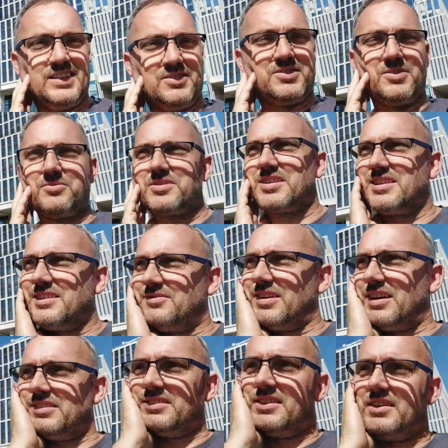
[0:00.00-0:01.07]
No Dawson, I'm
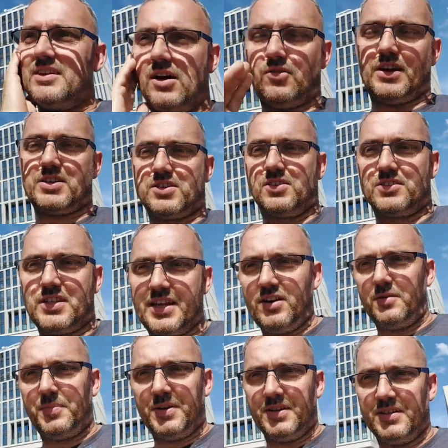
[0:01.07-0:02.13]
gonna. All right, she's gone
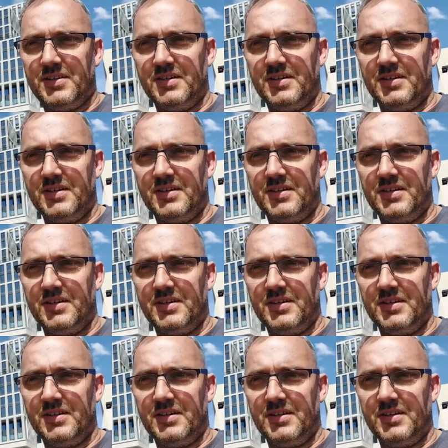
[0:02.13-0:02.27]
Diop.